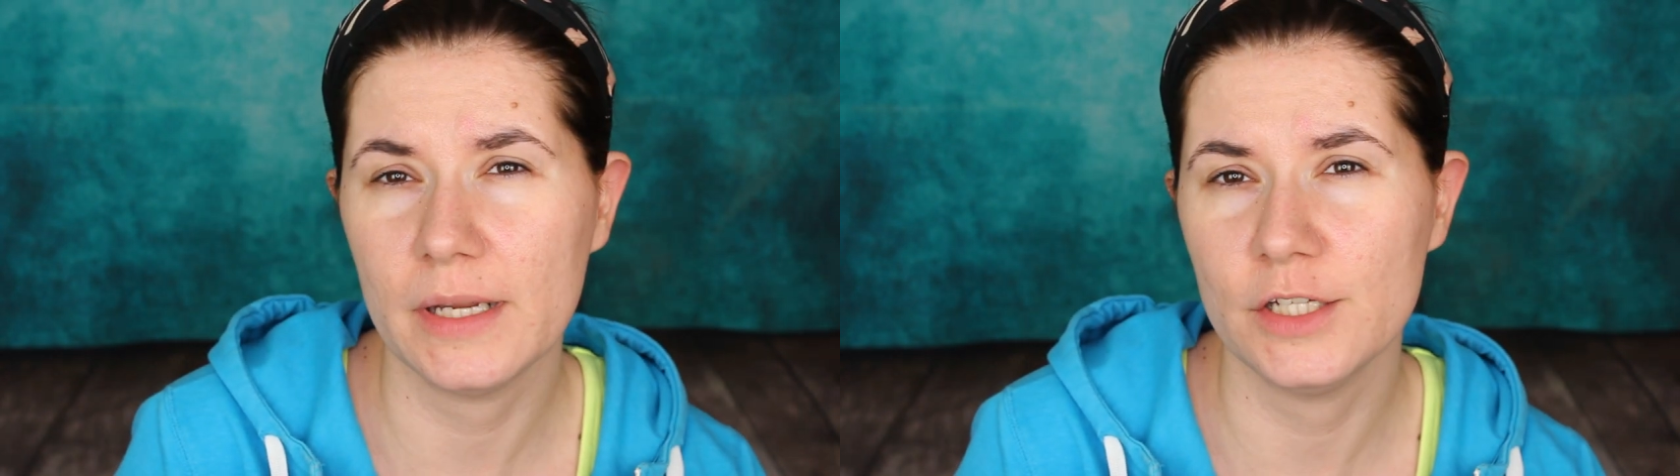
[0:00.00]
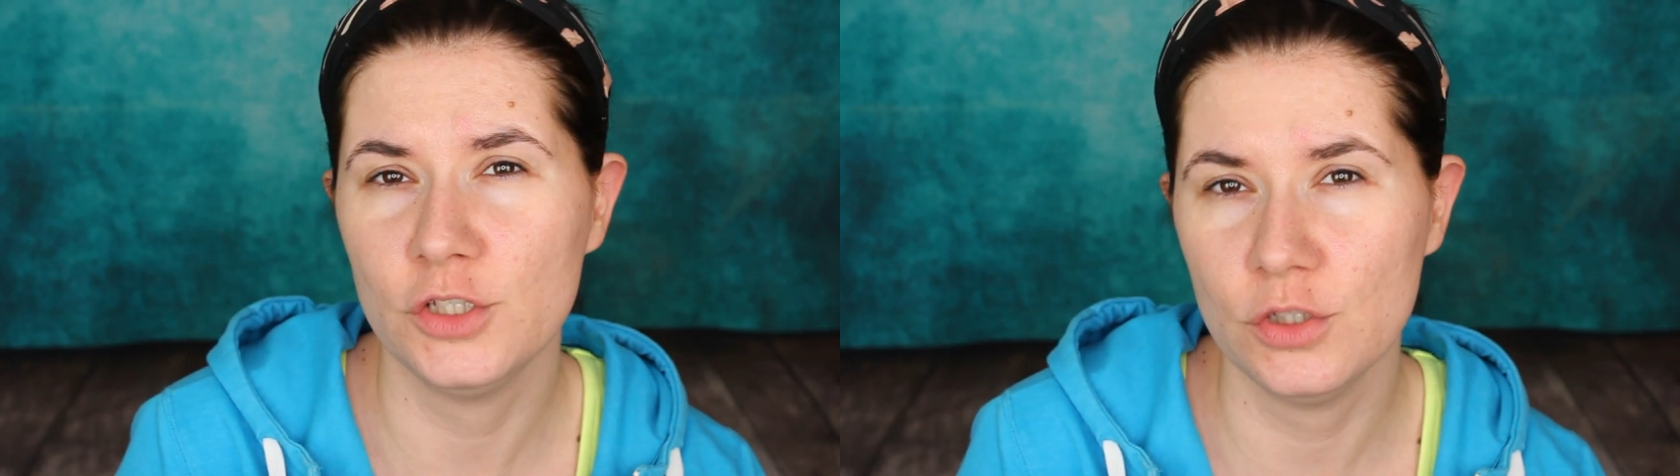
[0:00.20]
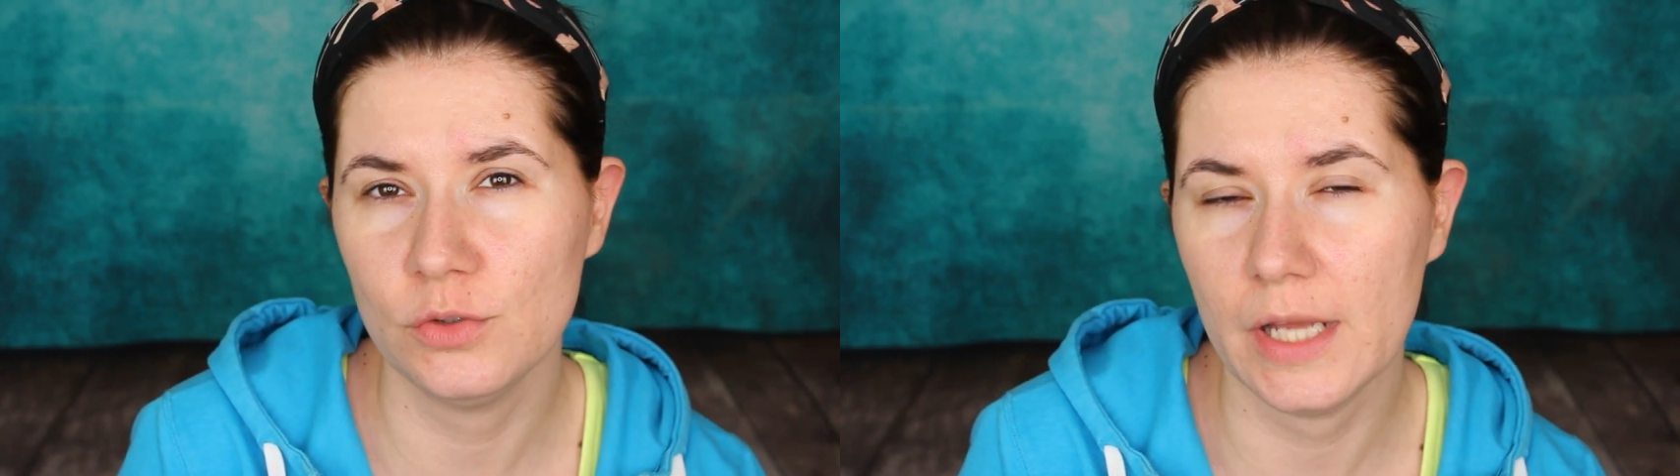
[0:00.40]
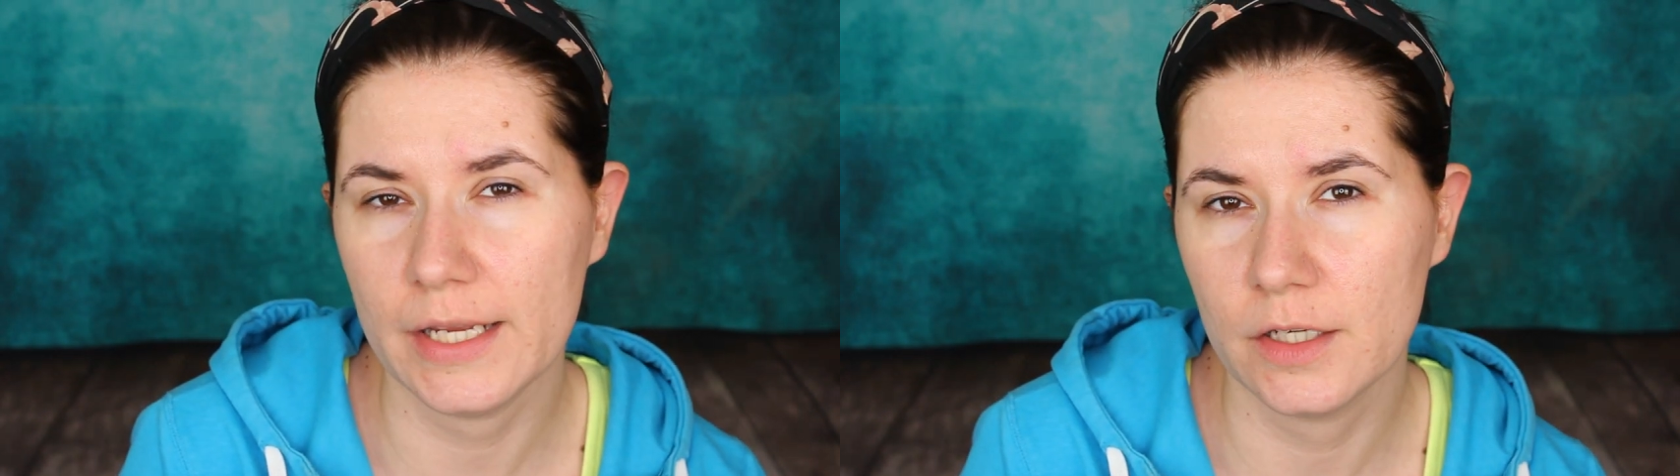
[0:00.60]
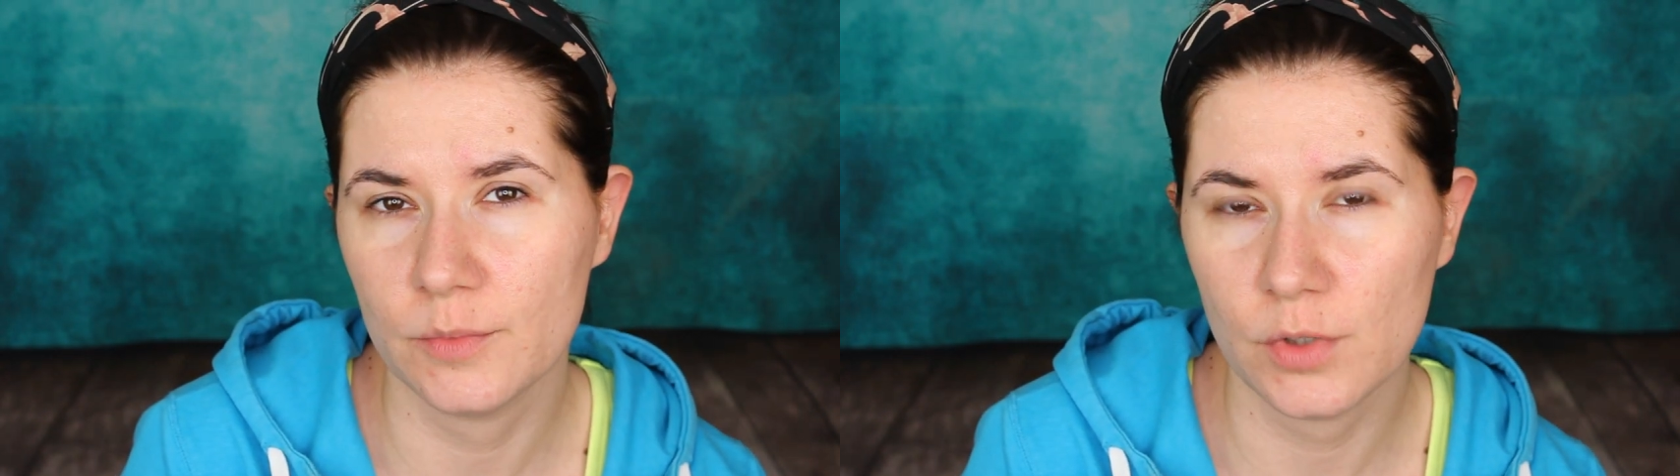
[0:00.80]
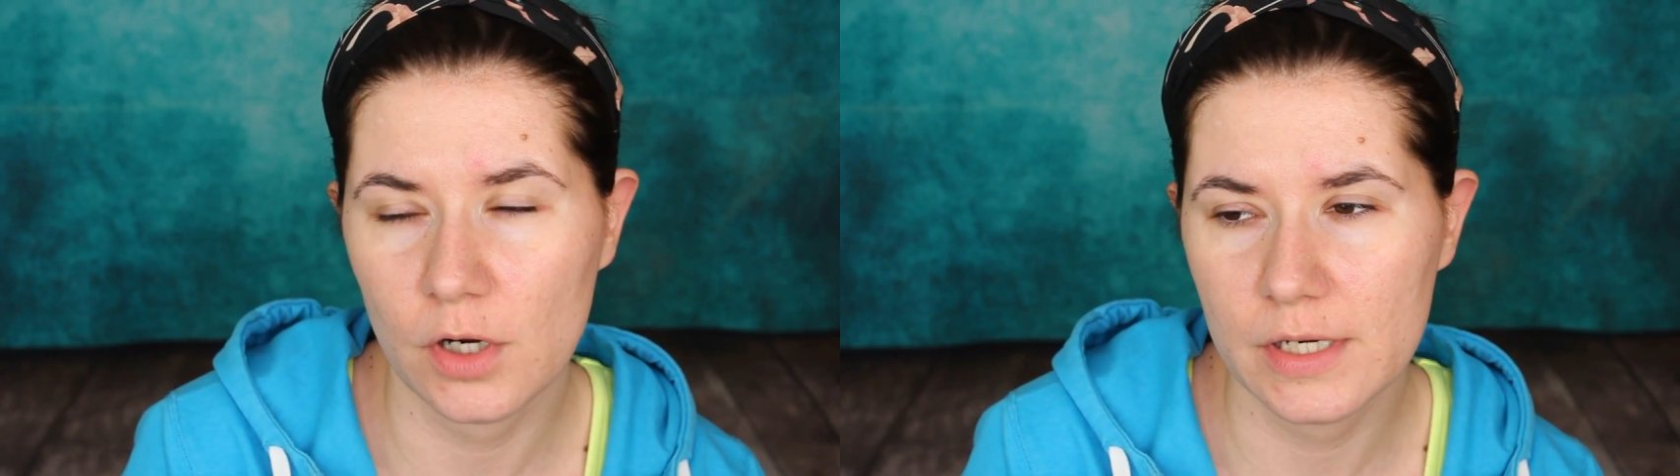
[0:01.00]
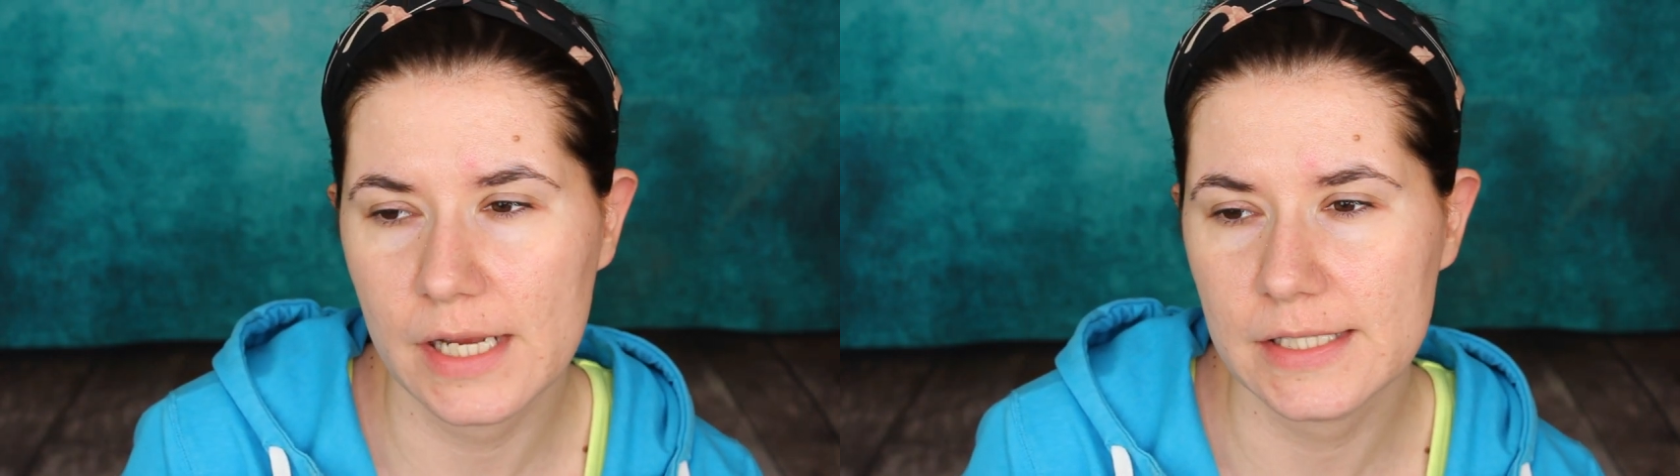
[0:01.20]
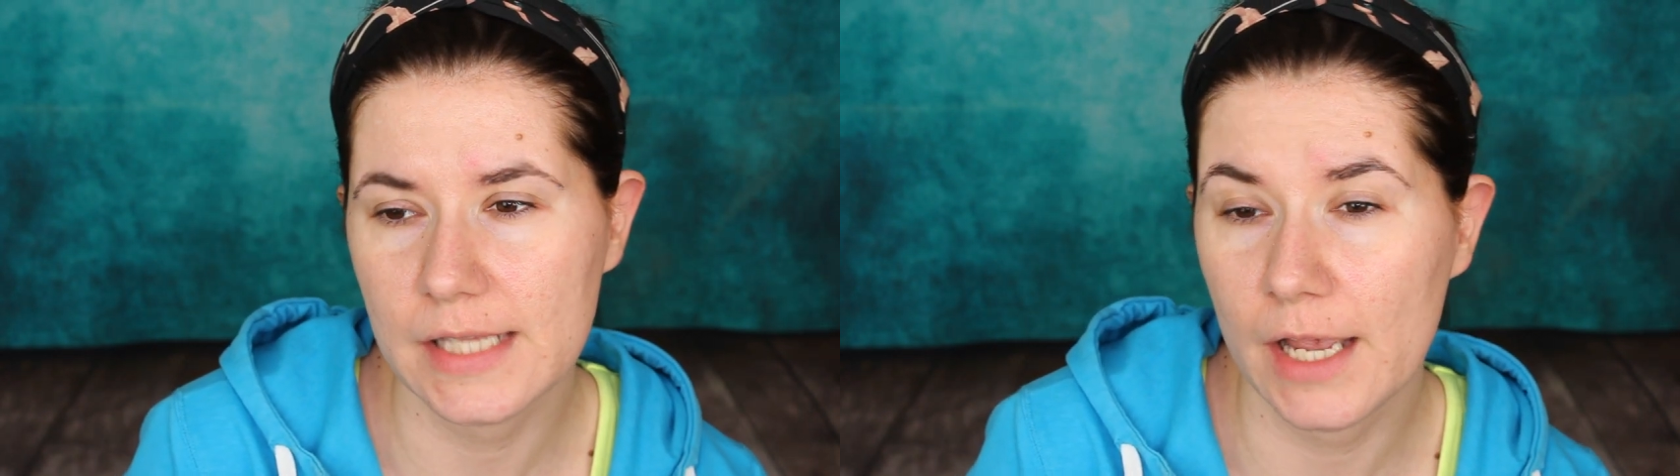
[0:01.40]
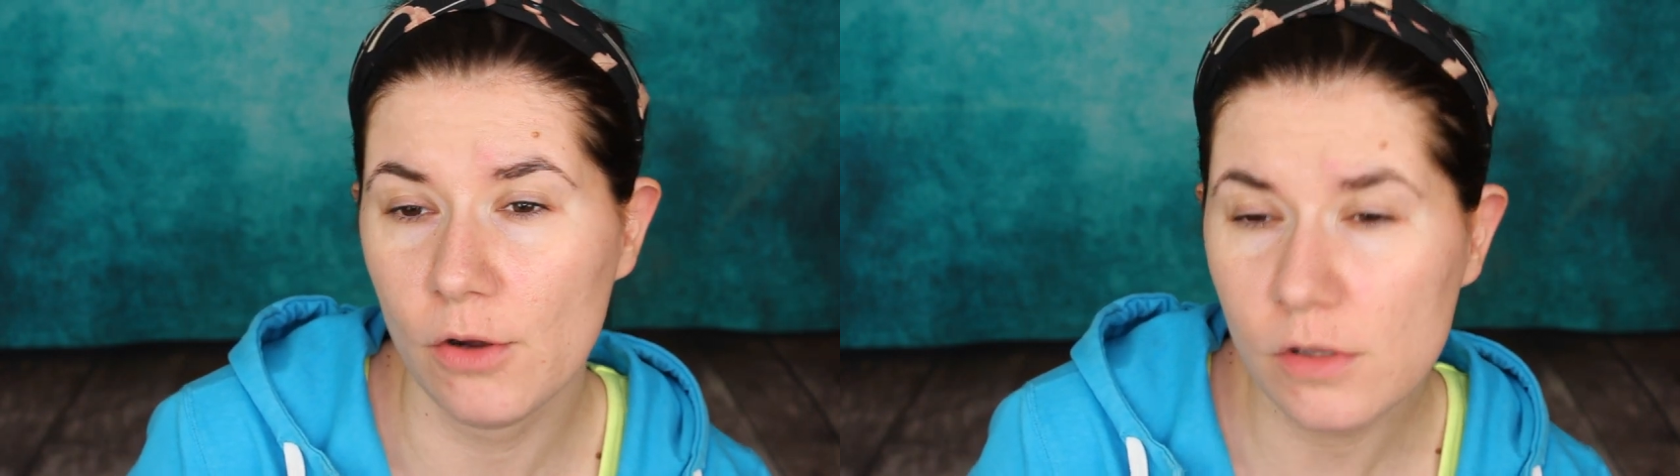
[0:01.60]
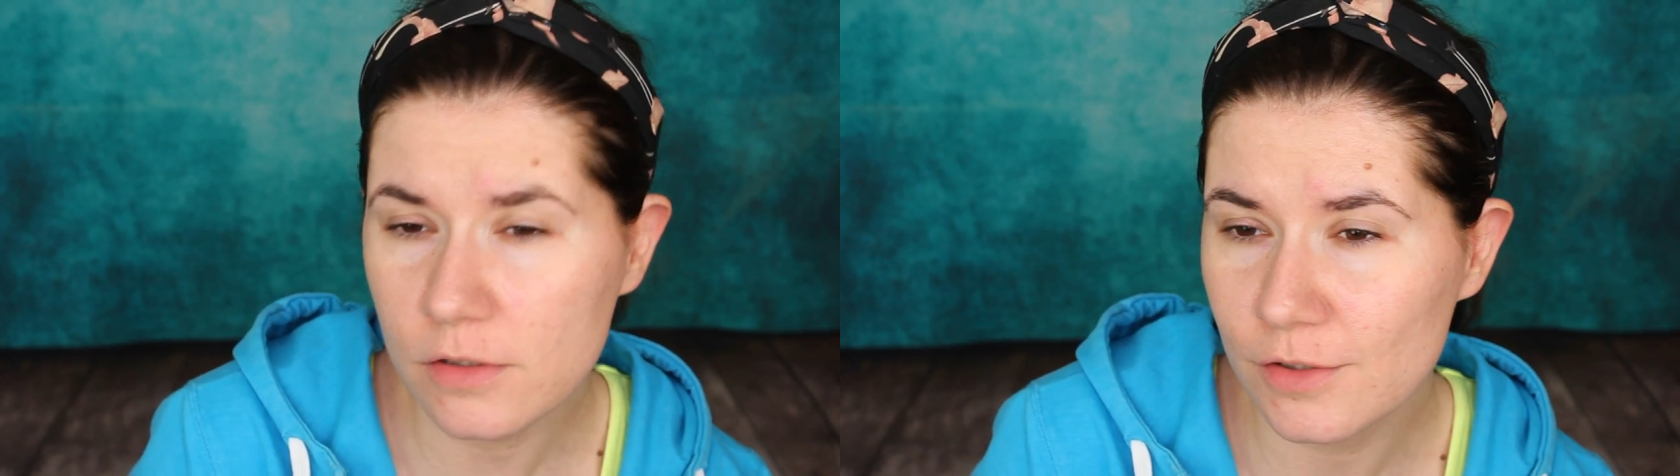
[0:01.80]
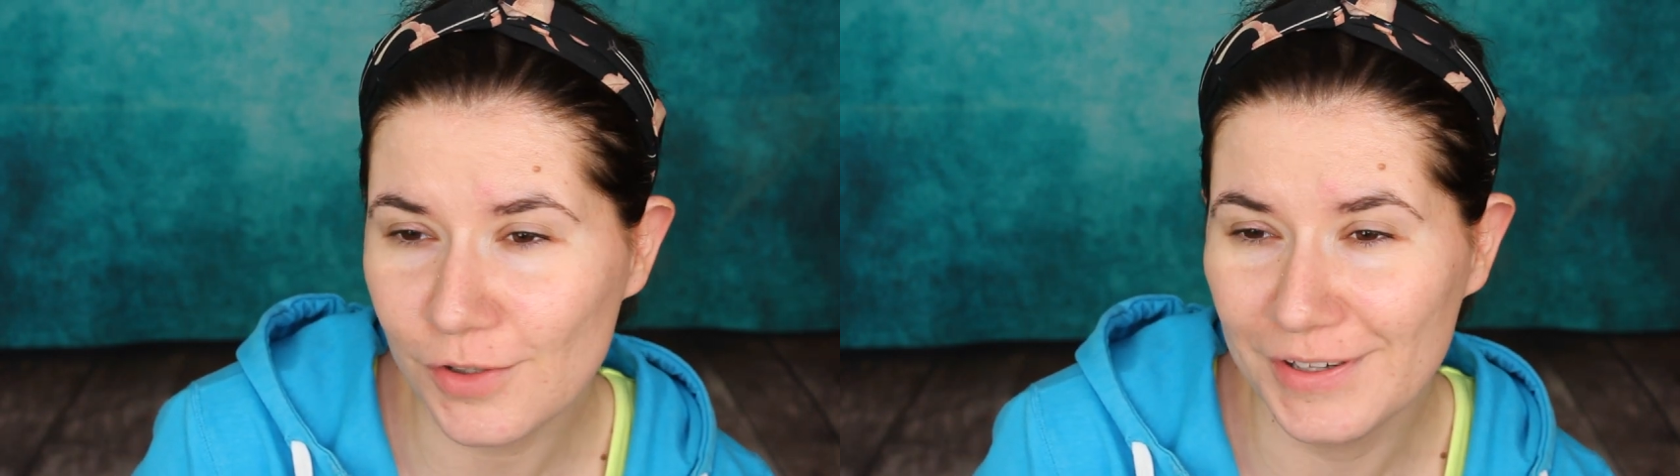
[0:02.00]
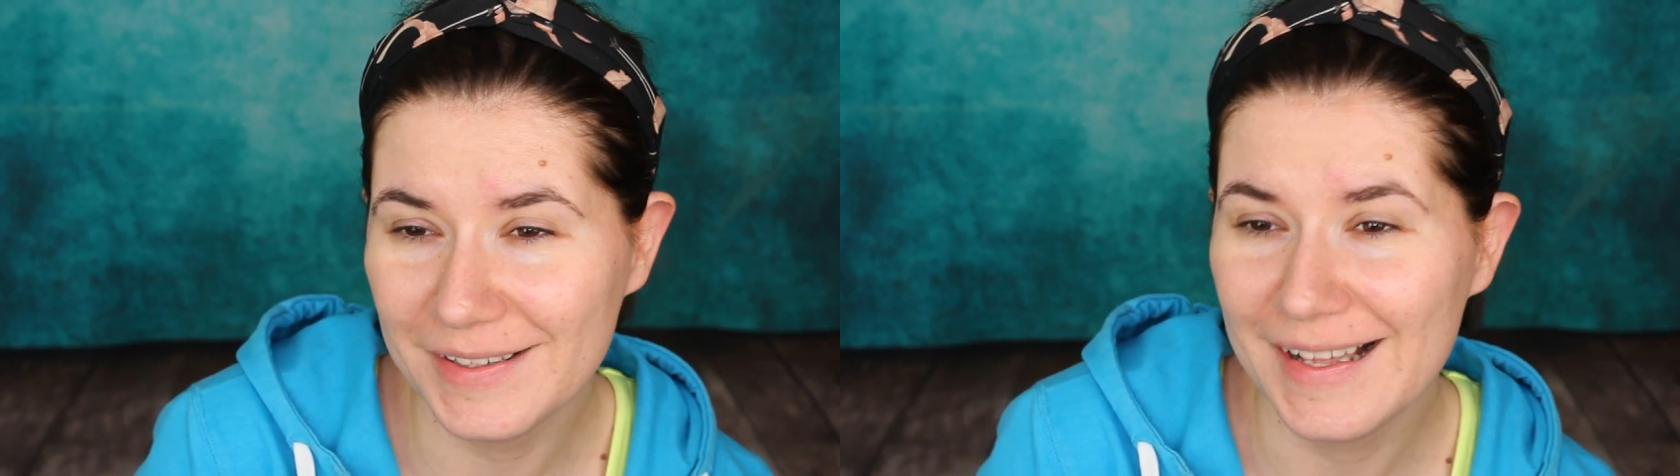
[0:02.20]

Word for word: but I do like her products. I also